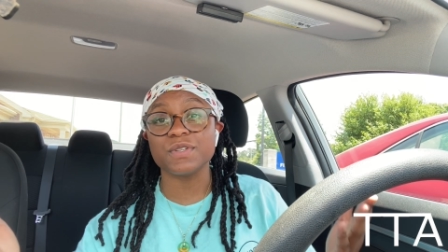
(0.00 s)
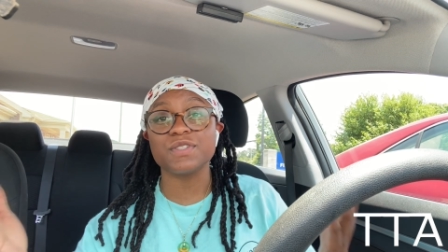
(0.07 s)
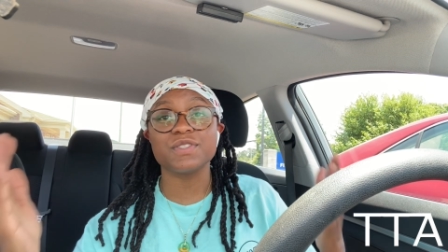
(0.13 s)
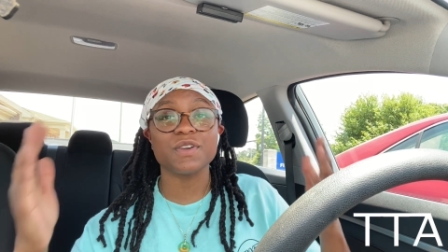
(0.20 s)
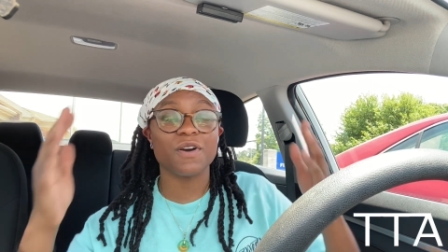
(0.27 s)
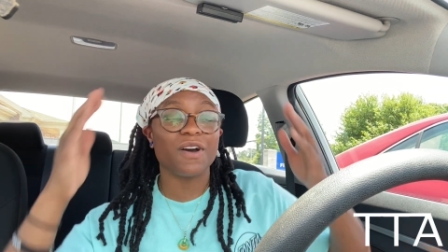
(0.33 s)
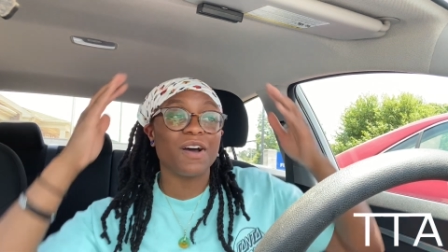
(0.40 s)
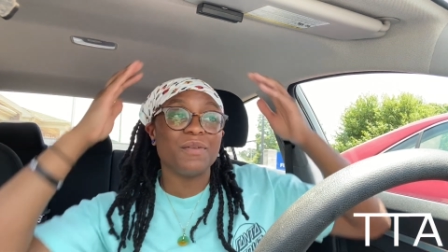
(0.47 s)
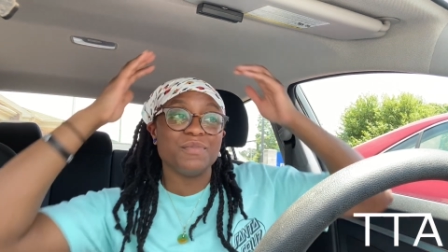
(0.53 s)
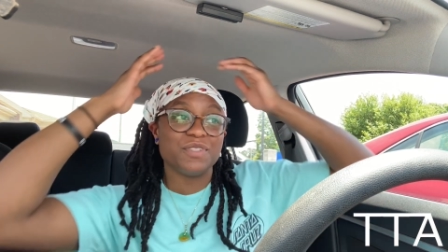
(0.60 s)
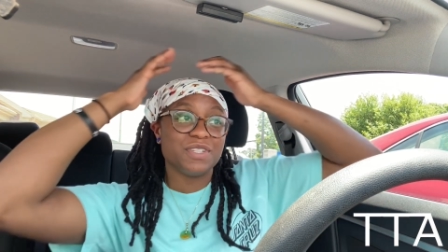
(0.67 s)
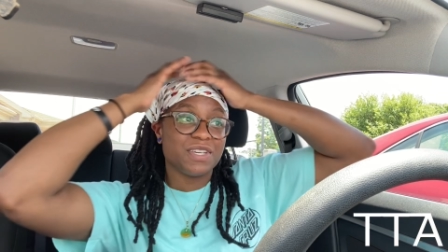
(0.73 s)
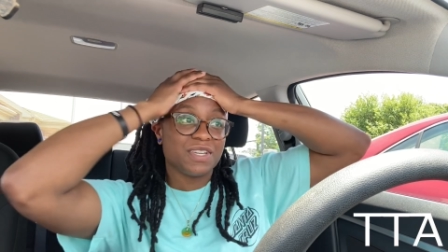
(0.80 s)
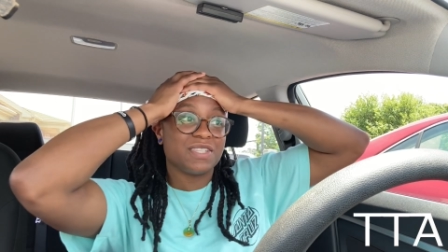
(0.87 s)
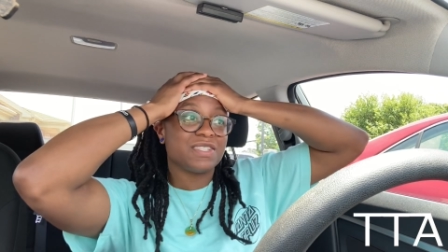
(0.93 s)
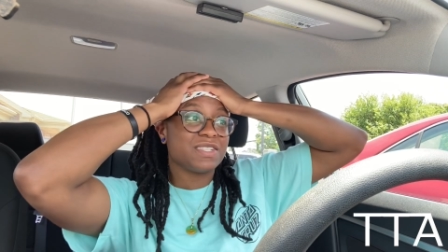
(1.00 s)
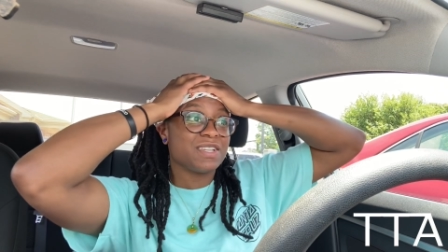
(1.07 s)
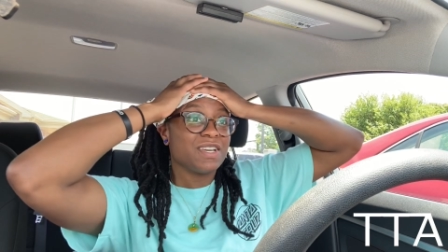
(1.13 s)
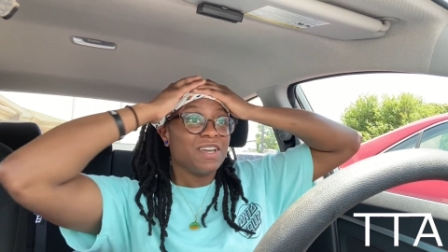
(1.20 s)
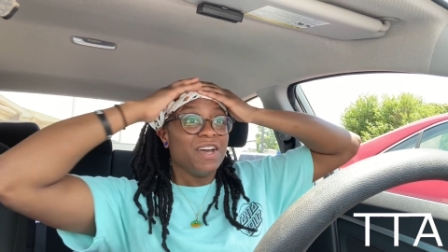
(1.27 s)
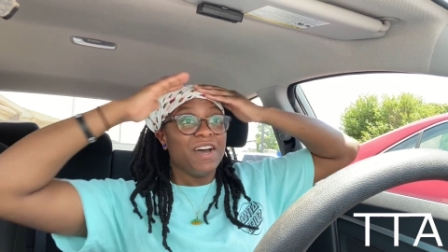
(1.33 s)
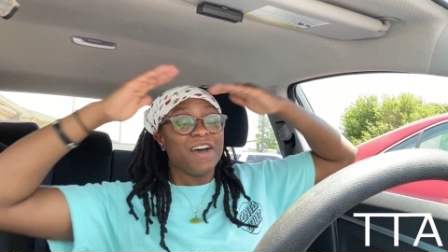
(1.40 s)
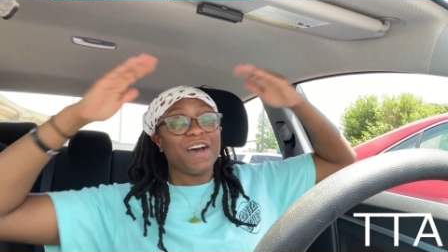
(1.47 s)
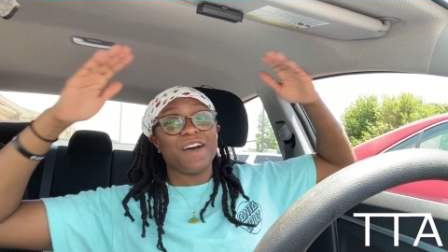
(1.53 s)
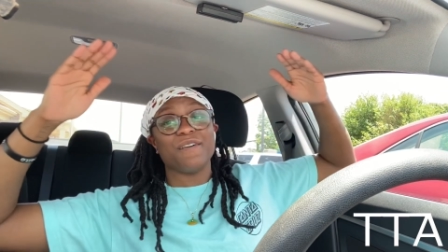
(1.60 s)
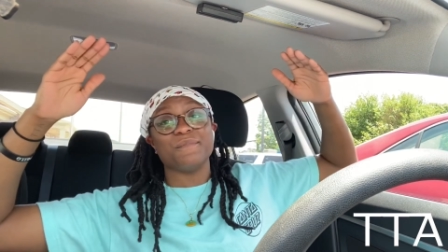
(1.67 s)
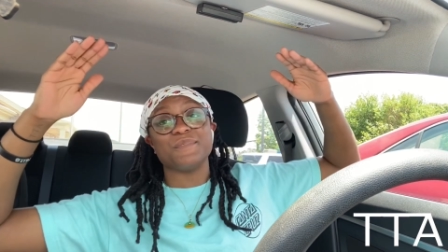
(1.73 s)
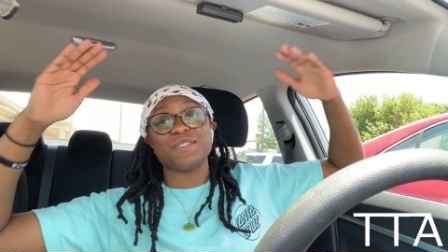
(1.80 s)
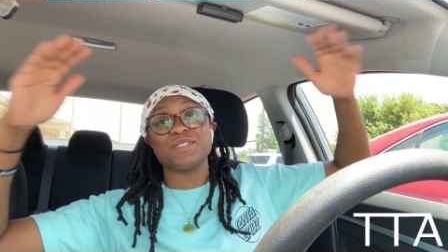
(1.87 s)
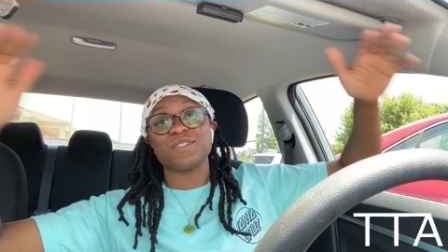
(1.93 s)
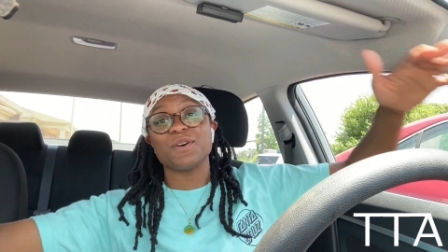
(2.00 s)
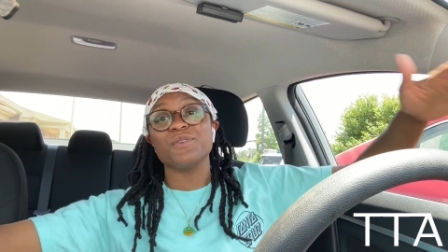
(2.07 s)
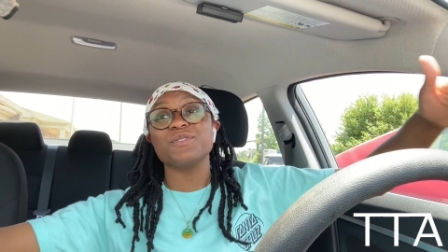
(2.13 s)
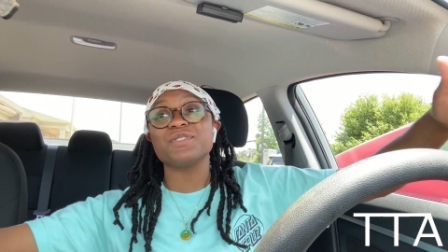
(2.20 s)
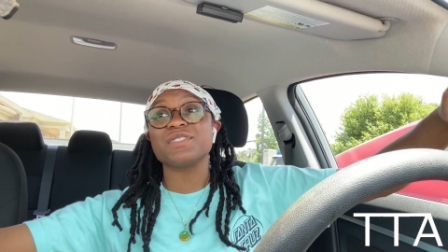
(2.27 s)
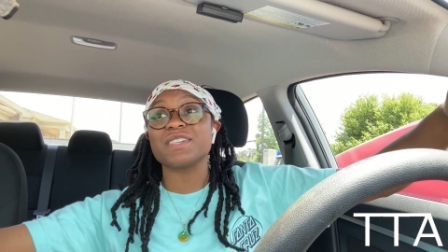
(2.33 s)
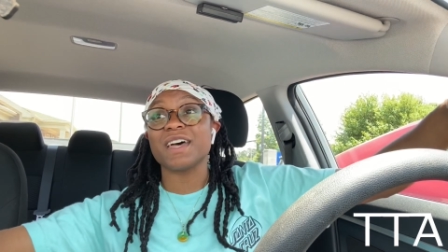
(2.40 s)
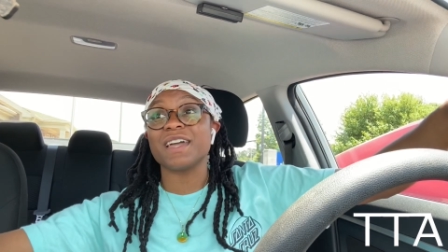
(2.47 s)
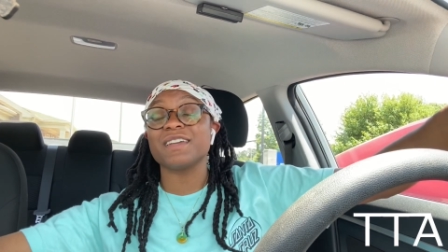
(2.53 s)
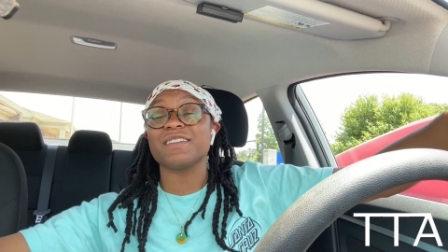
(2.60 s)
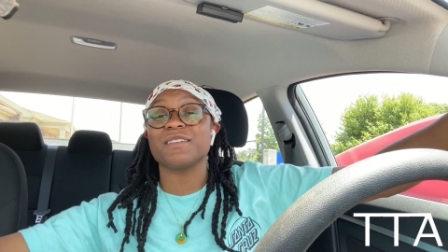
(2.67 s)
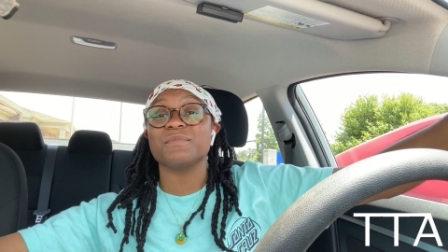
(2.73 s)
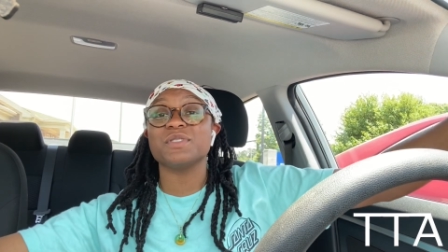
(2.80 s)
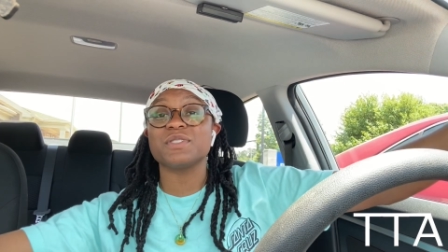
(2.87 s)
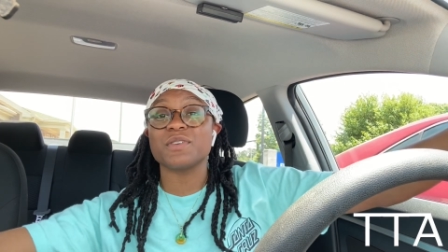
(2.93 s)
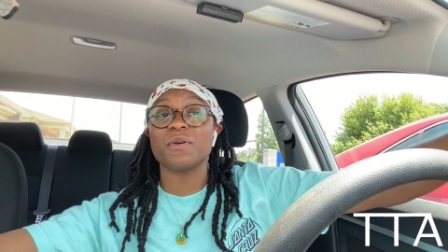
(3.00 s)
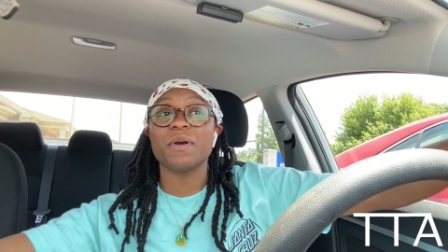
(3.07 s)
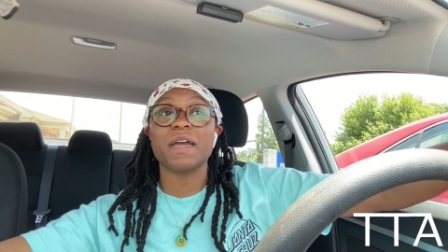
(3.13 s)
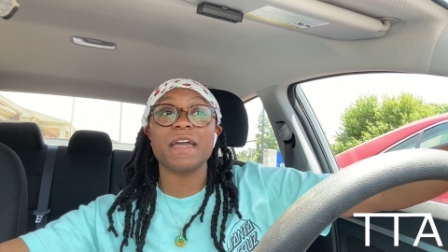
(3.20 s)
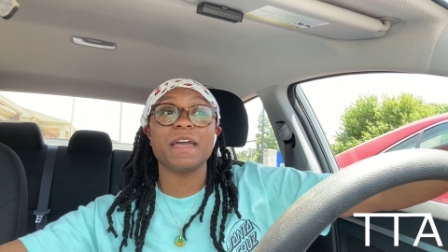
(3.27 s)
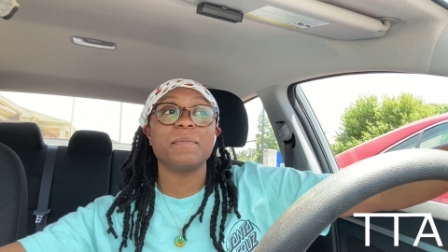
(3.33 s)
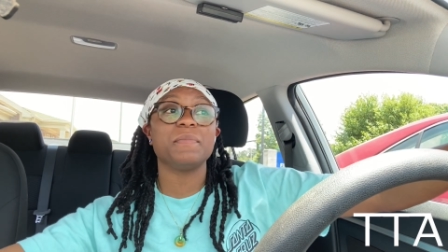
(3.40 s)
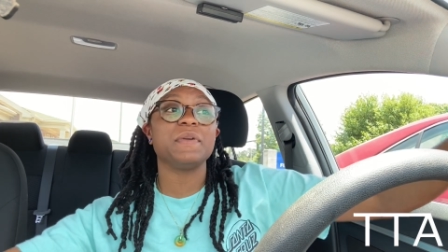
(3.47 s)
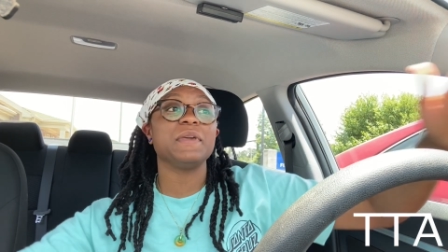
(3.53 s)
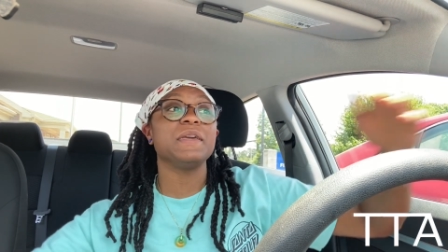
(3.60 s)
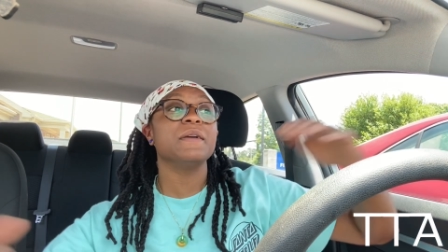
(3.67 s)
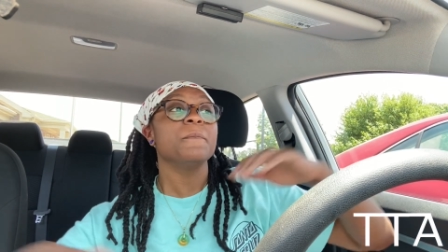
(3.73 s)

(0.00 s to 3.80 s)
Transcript: So I'm just, I'm so psyched. I'm so happy